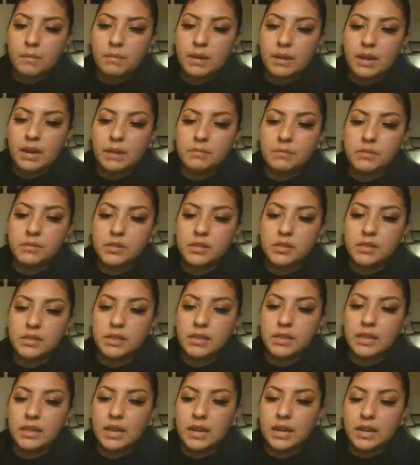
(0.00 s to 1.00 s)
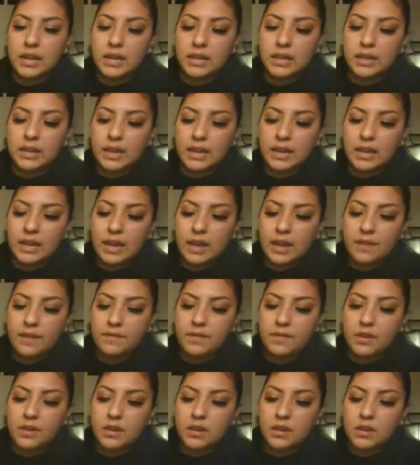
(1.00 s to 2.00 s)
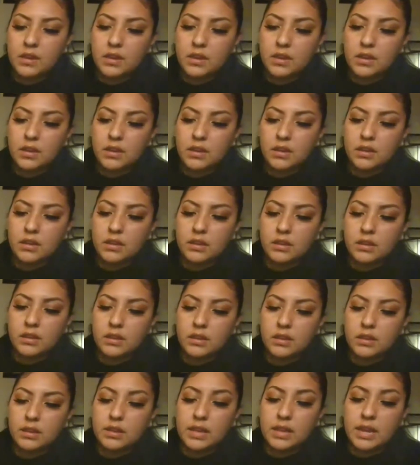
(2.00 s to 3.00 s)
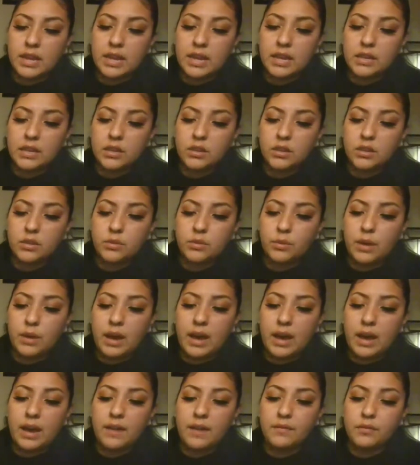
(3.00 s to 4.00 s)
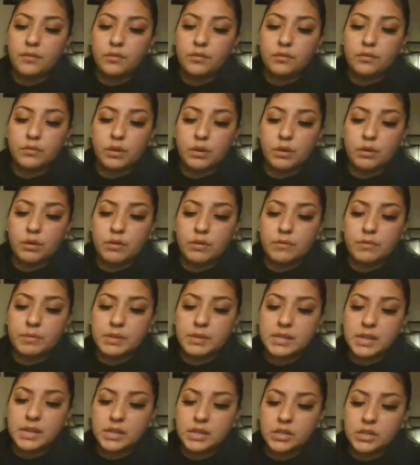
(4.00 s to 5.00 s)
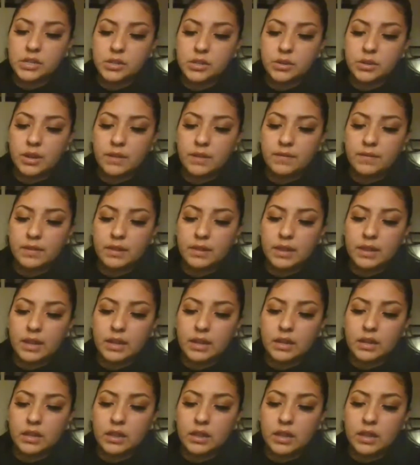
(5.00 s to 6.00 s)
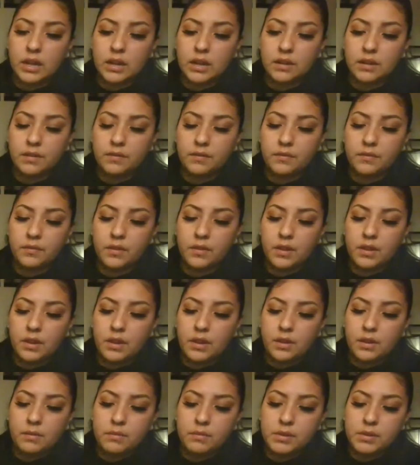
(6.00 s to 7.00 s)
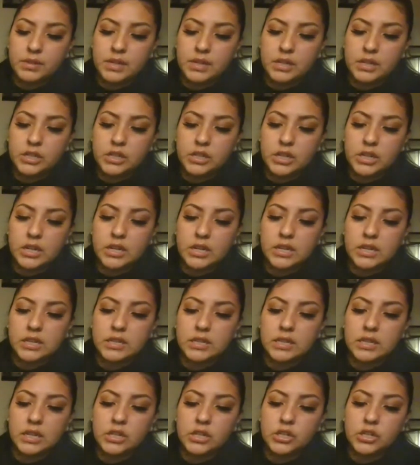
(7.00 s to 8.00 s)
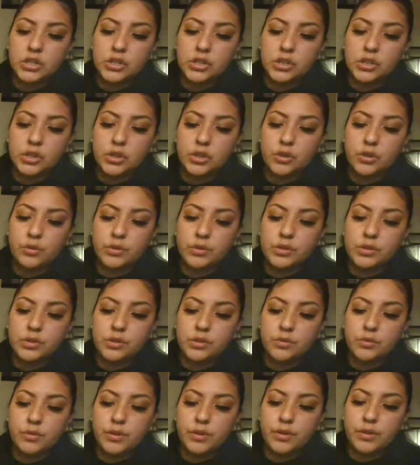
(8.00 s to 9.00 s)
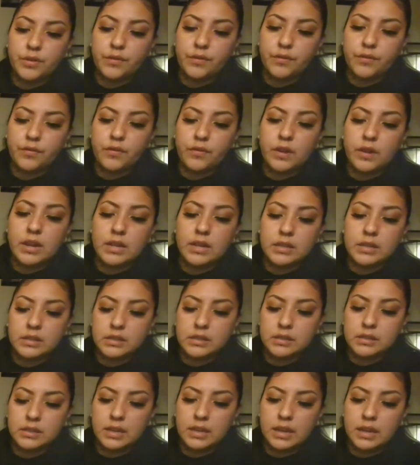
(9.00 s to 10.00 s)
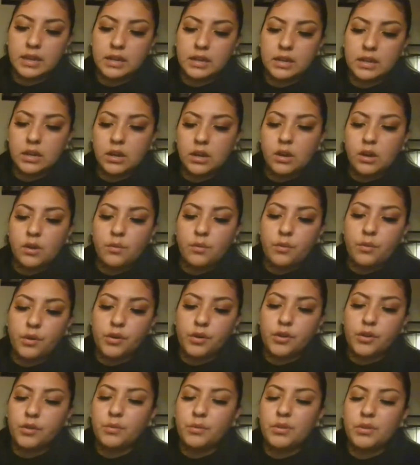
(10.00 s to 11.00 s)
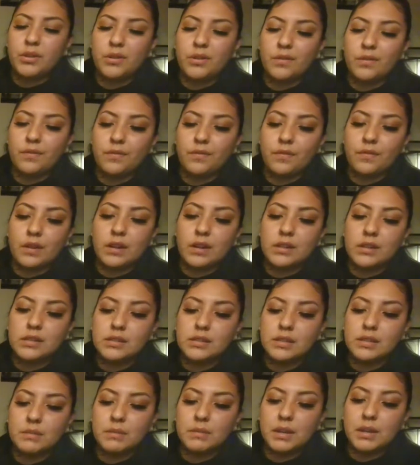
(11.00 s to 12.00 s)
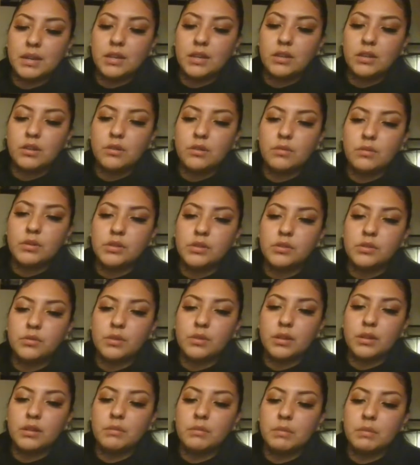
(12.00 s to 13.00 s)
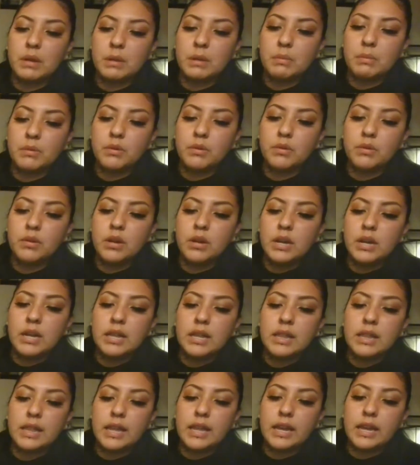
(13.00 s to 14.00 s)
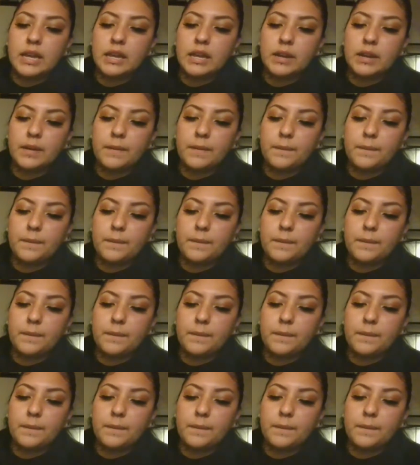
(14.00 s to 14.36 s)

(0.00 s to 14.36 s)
I'm just getting like heavy, like you have a row of protection. You have a lot of protection, and it's not just you, it's you and your friends. Like when you're with your friends, I'm getting you and 2 other people, like